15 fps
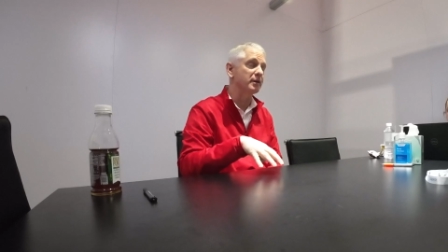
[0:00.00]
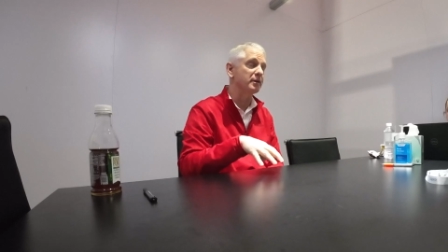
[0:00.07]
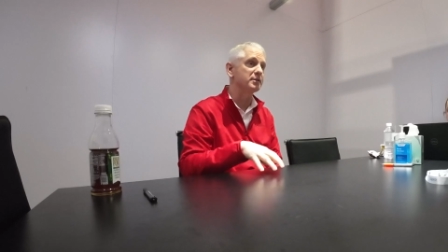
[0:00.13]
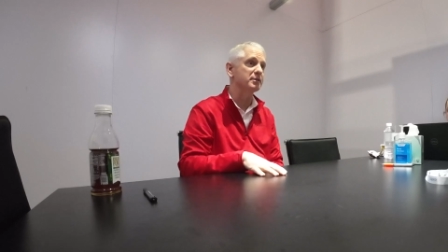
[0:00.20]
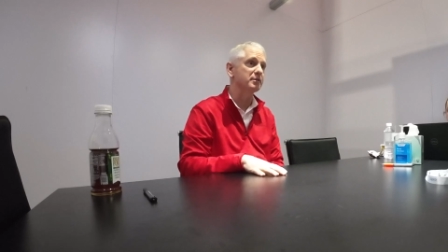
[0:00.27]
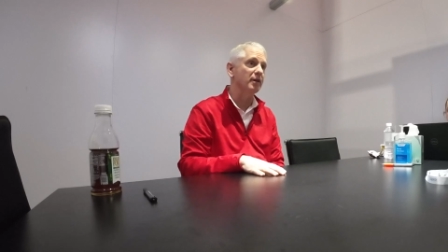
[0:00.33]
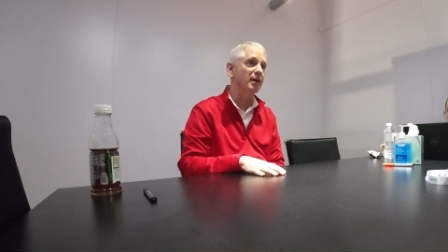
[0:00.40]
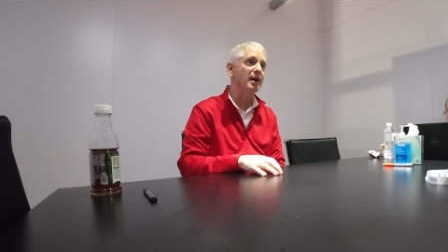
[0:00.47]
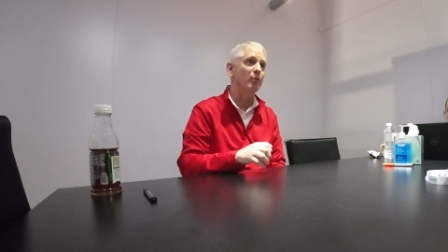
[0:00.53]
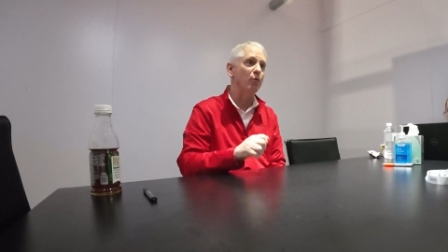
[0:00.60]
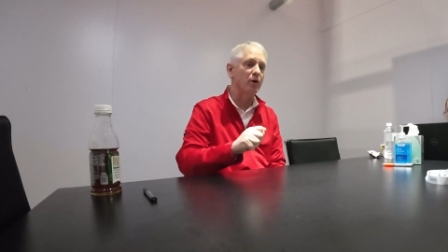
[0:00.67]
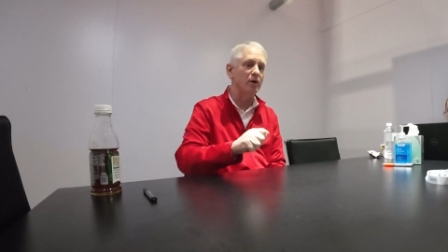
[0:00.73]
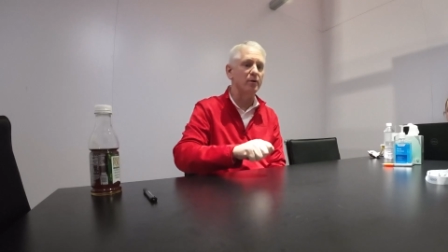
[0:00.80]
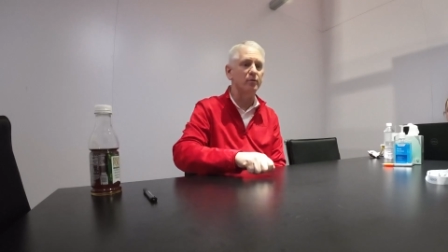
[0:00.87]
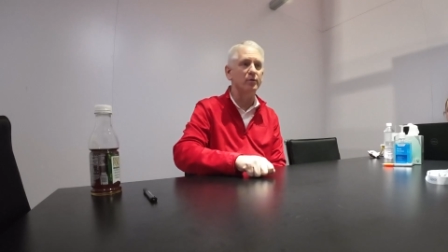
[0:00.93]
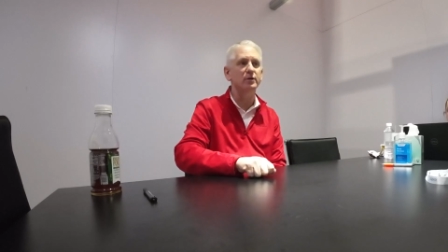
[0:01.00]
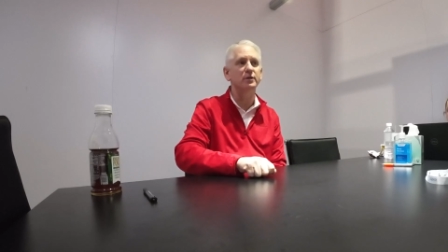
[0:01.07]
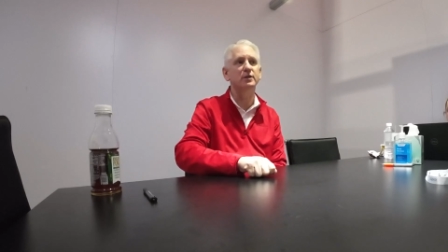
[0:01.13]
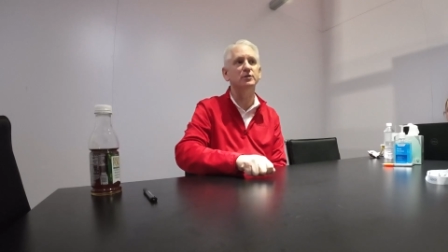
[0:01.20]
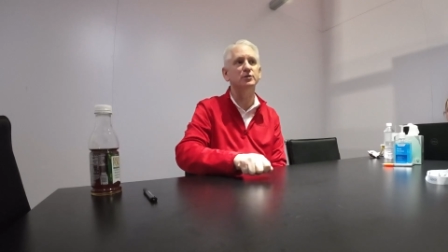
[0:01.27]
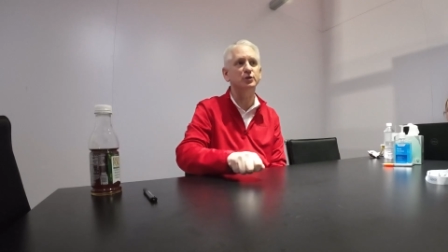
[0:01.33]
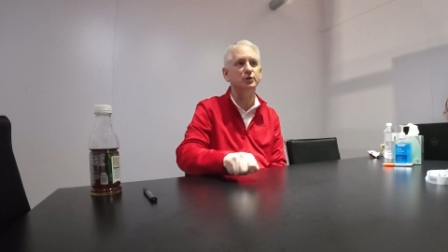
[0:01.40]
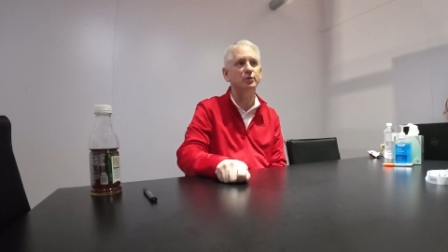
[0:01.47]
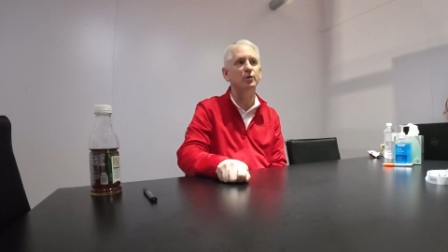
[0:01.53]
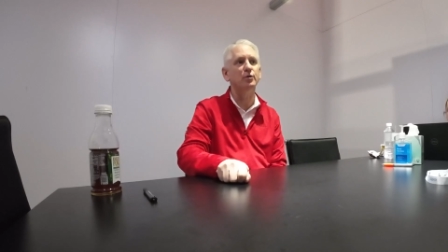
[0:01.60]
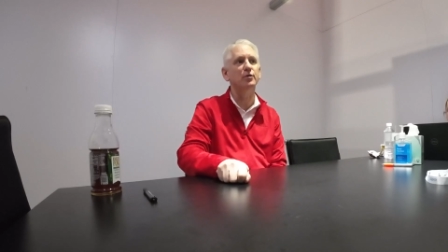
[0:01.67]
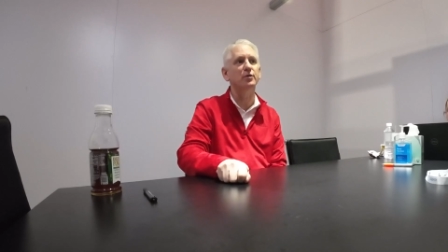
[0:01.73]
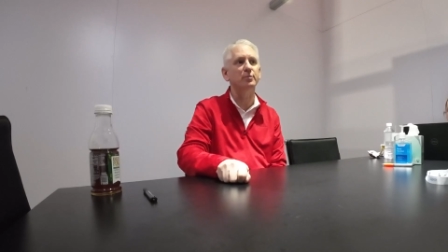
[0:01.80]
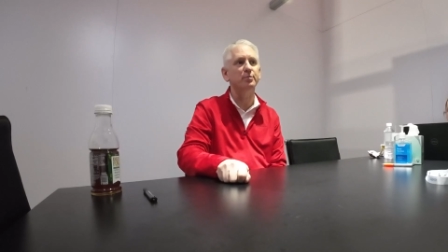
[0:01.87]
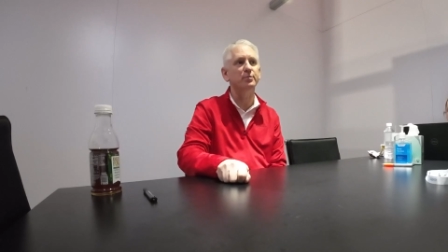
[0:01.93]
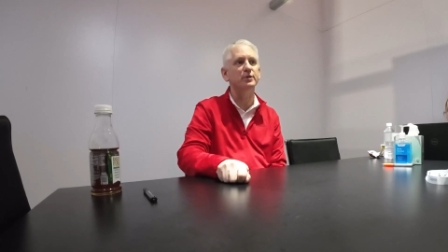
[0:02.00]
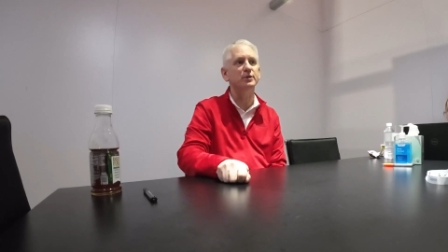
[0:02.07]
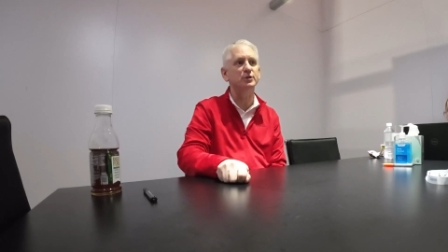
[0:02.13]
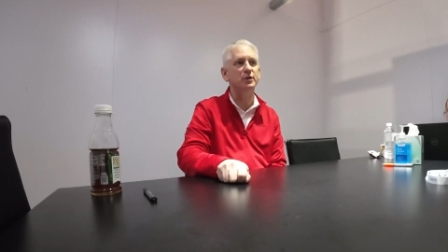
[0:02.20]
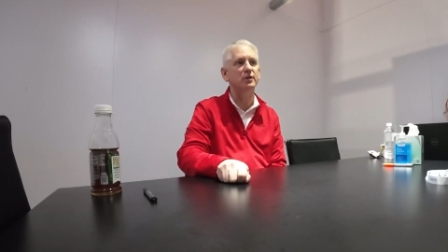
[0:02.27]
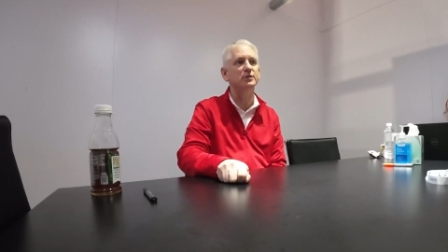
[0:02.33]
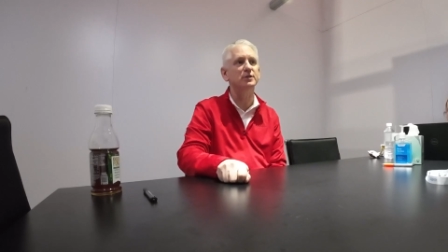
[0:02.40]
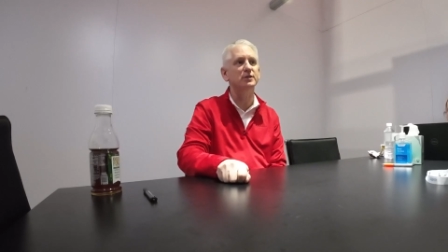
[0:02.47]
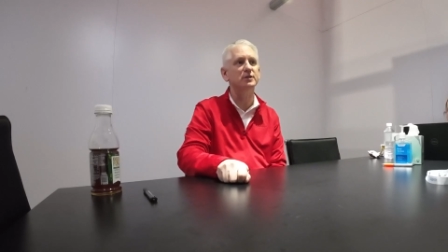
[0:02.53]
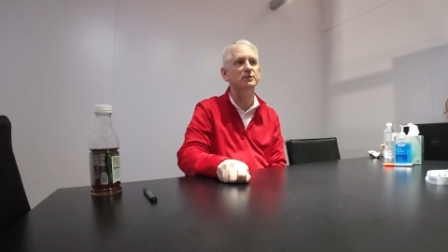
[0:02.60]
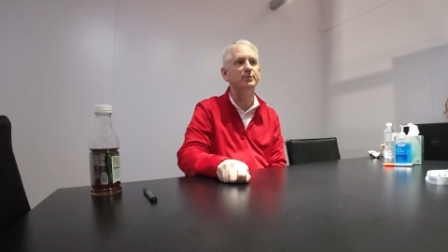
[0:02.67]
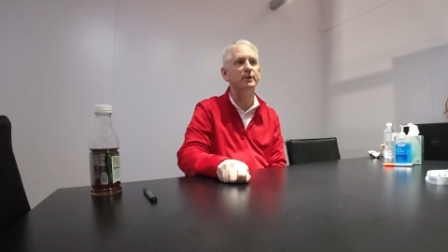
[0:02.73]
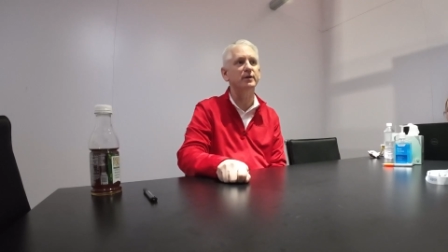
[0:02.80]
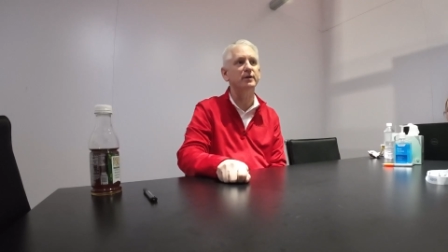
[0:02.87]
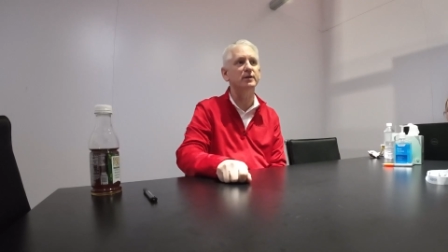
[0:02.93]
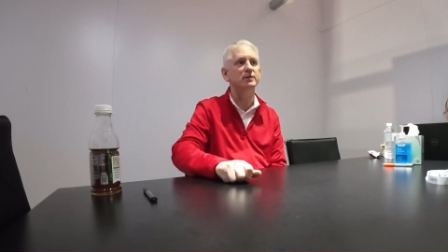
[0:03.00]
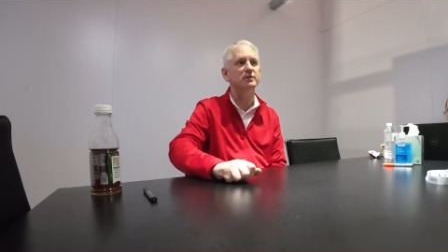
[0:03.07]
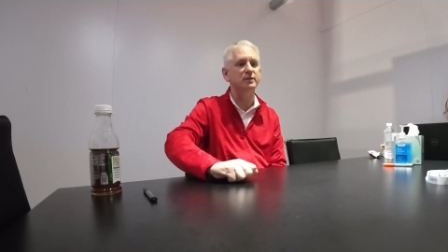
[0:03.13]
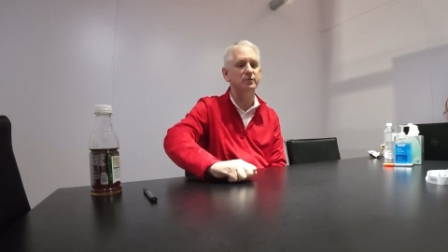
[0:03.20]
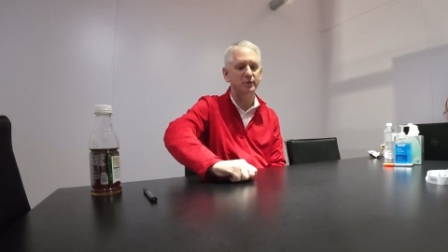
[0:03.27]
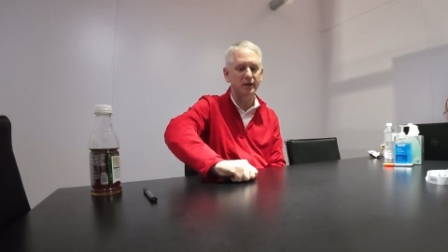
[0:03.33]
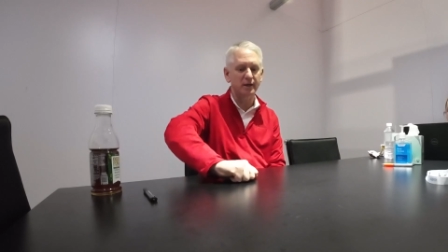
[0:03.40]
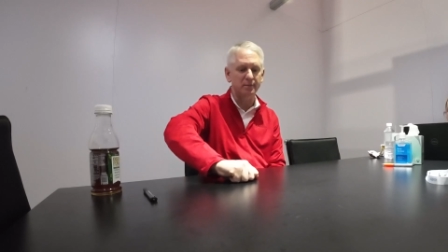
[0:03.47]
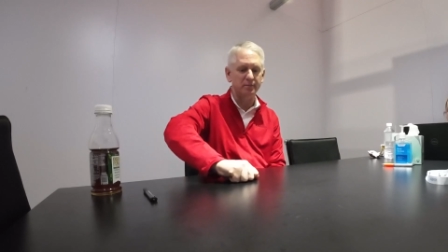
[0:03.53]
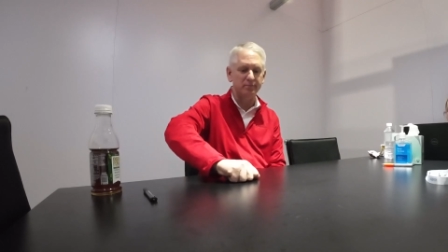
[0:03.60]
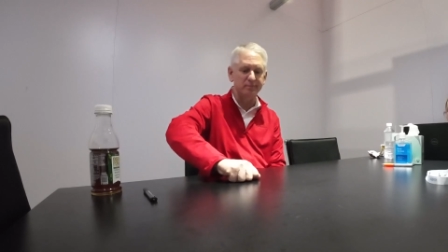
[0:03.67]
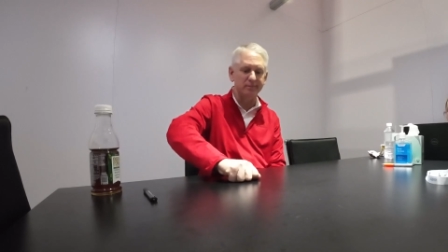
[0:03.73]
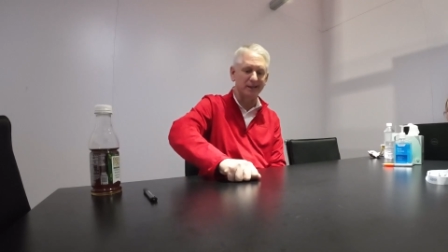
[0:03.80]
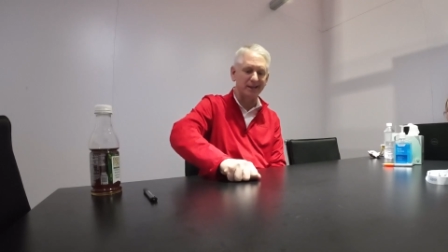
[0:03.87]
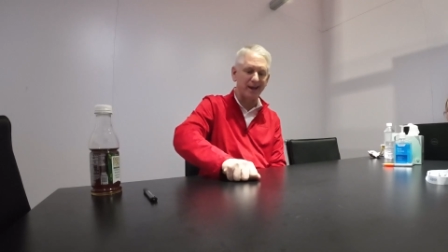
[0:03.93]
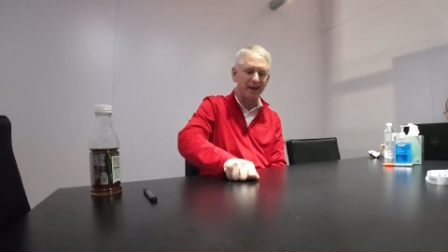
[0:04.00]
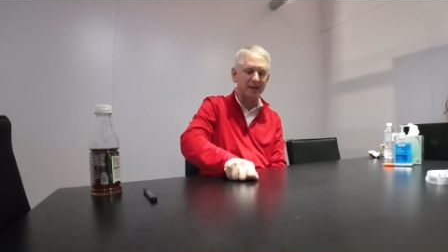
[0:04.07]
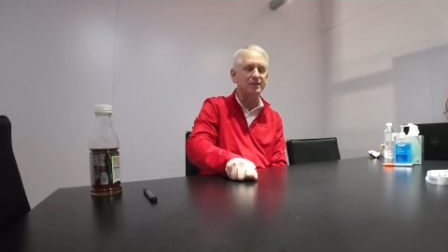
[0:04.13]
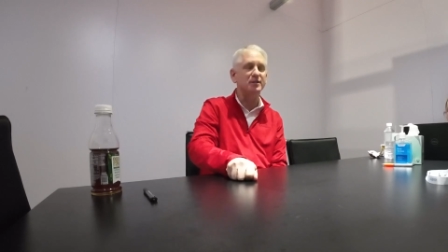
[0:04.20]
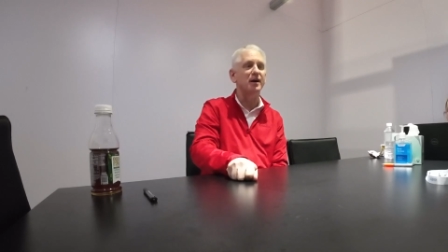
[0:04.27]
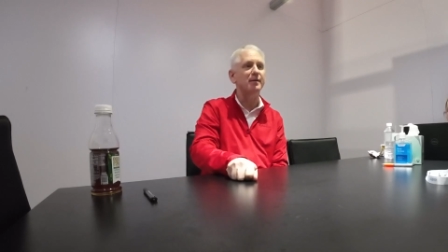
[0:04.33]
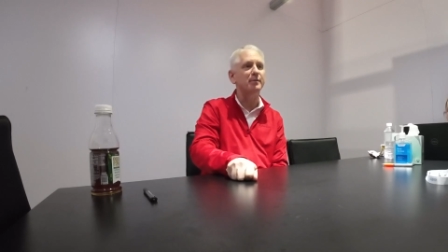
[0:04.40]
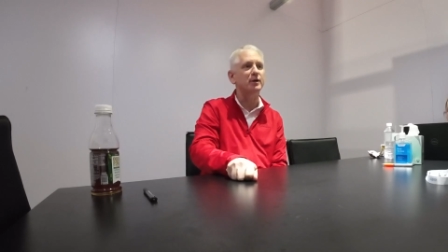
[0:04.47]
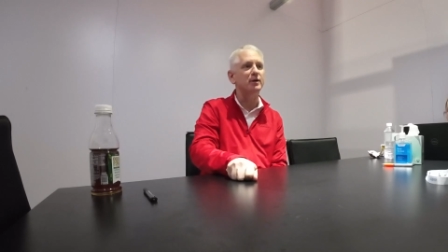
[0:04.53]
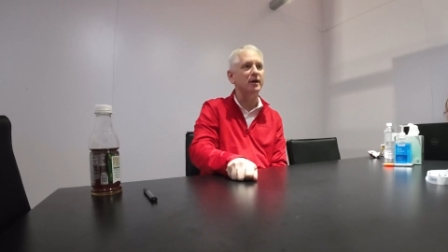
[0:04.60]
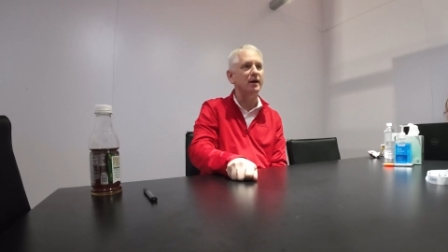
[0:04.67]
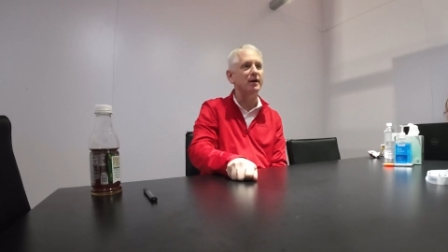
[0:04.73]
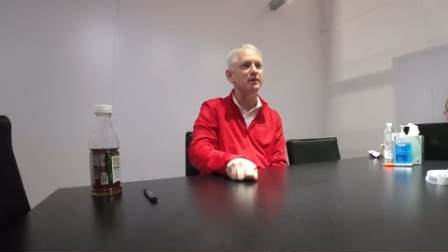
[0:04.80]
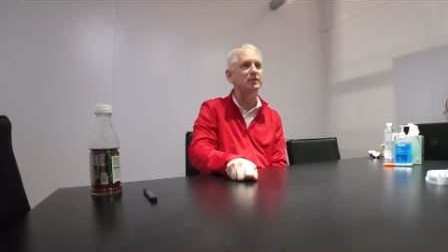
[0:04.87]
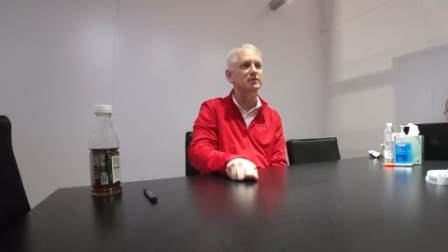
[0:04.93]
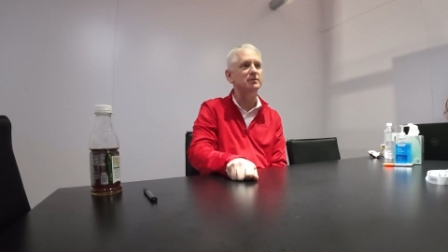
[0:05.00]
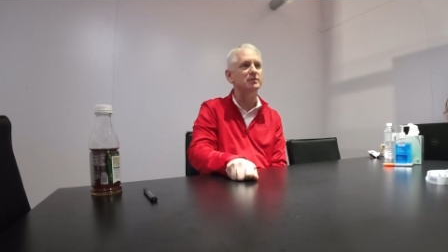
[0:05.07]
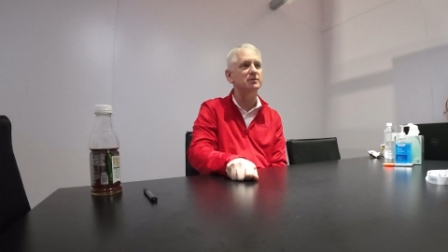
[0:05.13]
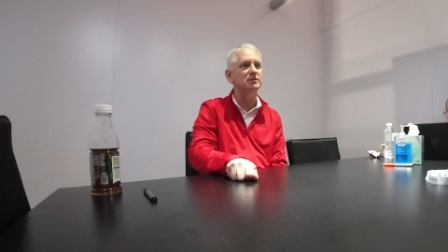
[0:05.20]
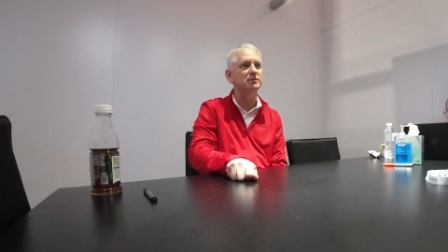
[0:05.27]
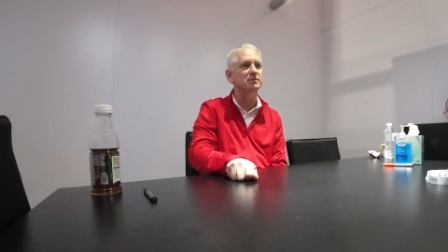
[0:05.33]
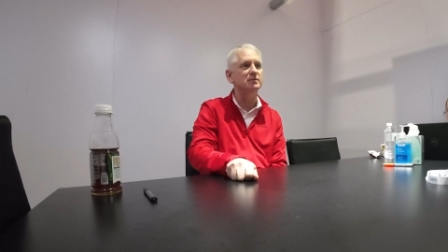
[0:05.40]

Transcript: chargers a lot want to really control the charging experience, and we had like egg timer dials